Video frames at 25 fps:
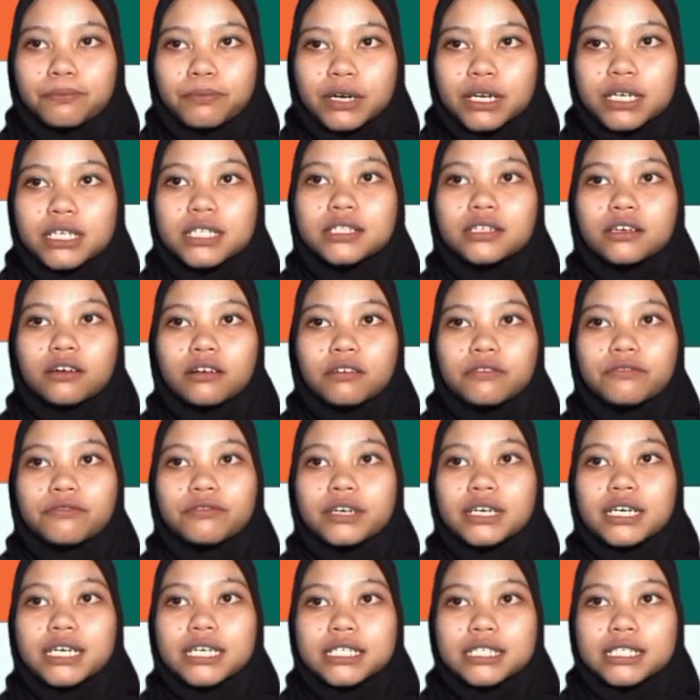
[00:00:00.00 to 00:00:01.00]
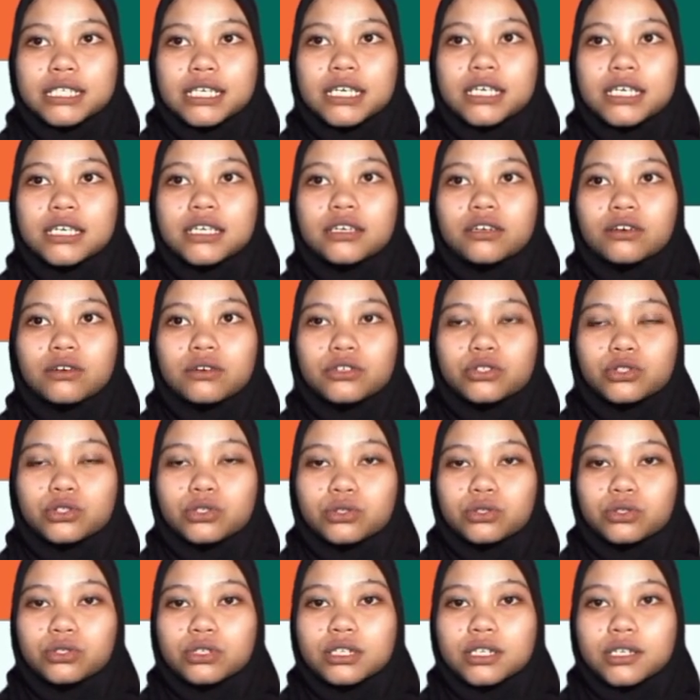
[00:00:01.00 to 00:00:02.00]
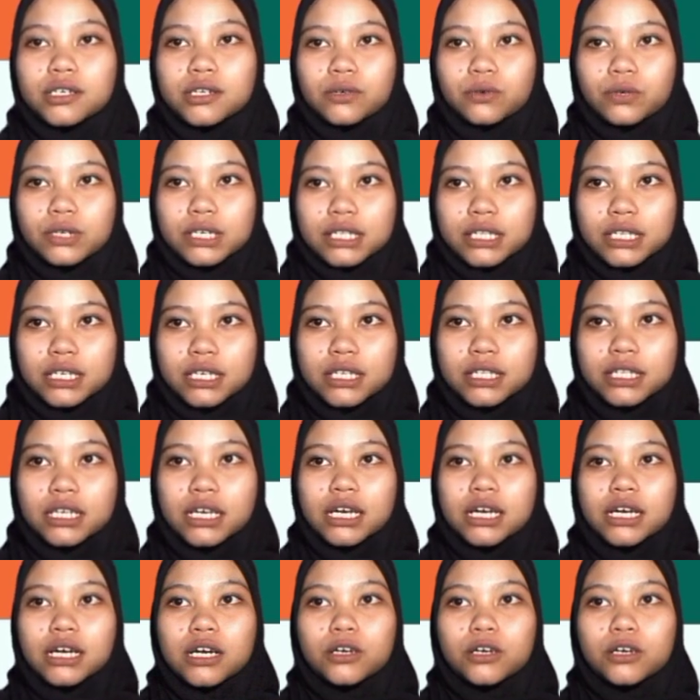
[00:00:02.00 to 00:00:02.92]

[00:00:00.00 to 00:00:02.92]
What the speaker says: price of IKEA or tonton increases,